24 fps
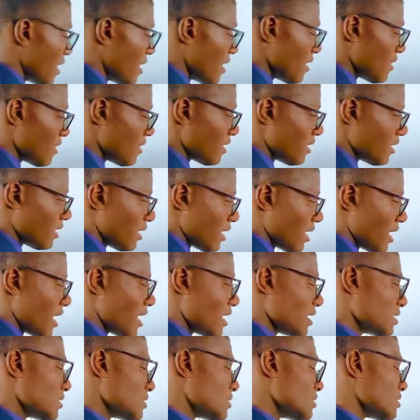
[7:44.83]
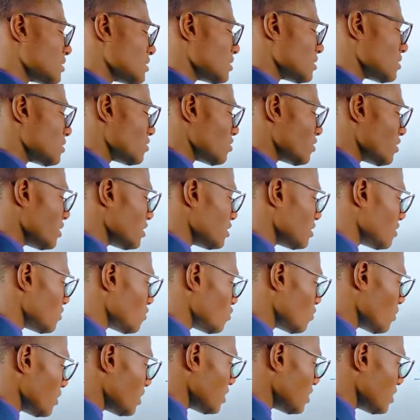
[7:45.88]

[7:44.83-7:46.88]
Then x, the squared is